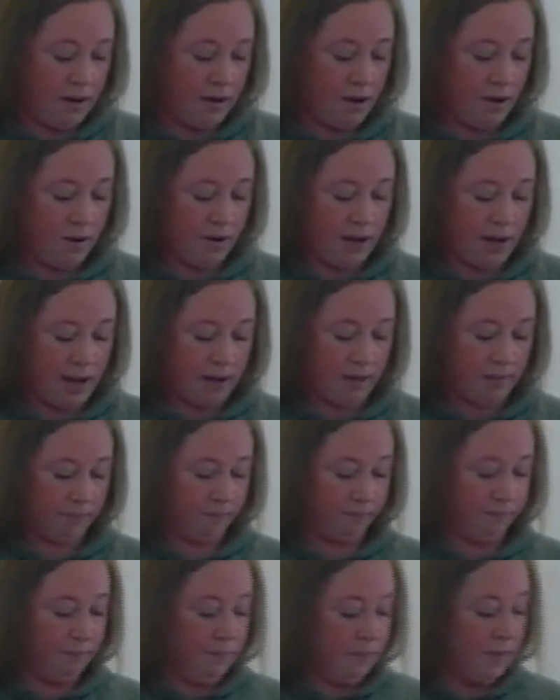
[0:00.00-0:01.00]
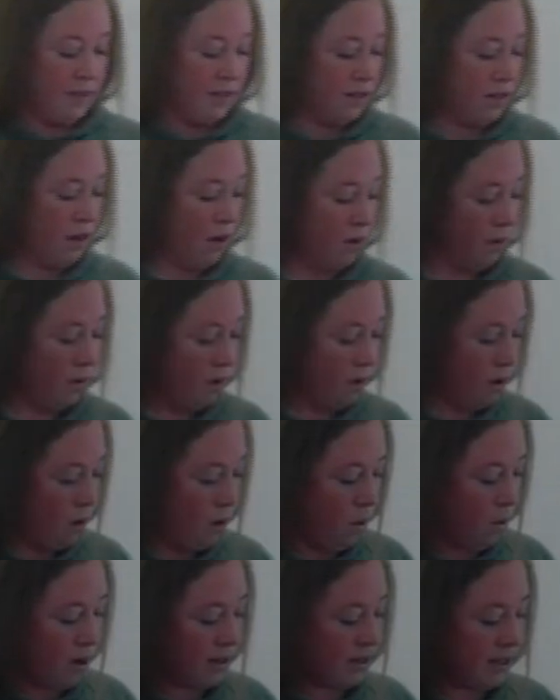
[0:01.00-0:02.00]
Okay, so
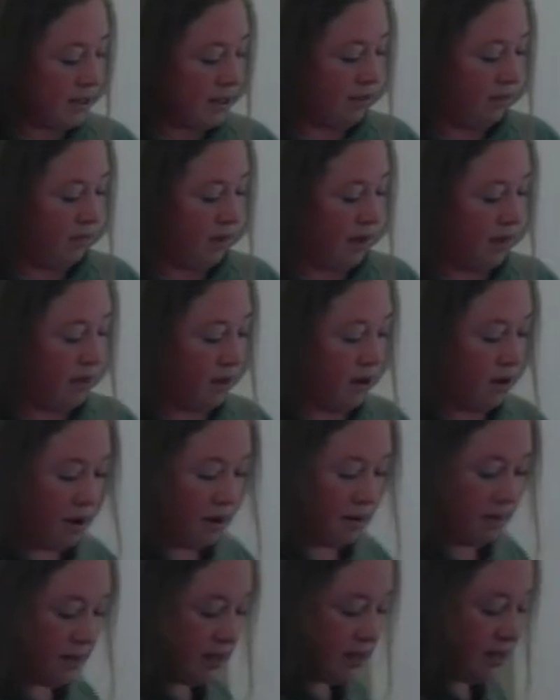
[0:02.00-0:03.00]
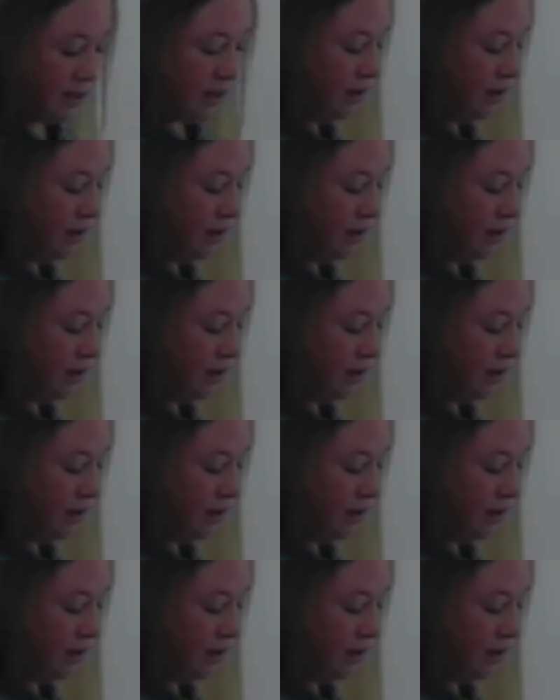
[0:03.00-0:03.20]
what does faith in God mean to